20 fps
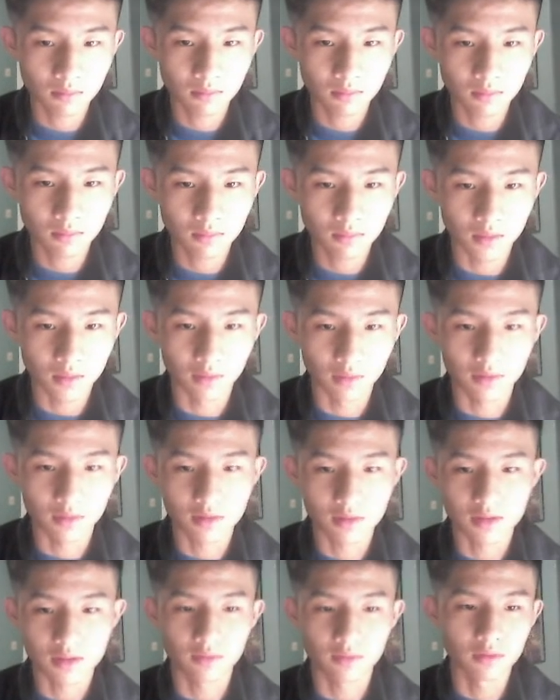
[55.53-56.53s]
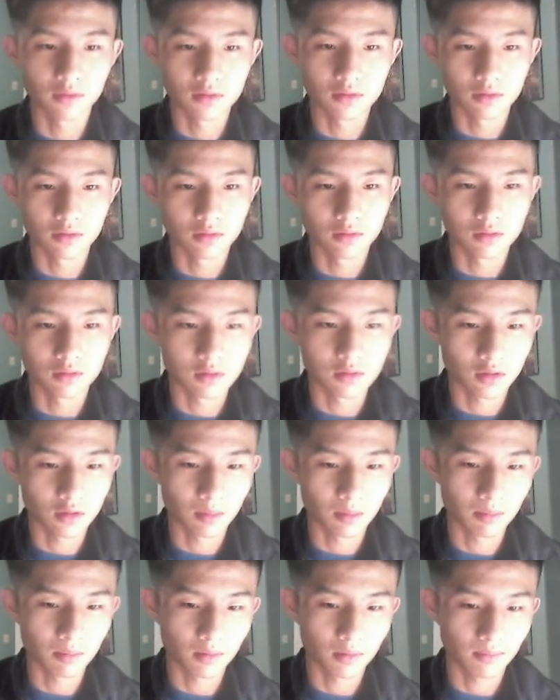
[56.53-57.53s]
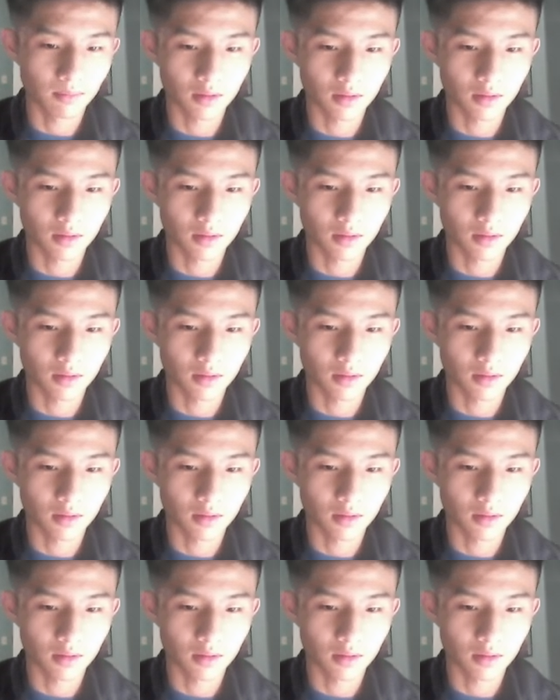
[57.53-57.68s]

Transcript: yeah, there's several solutions you could print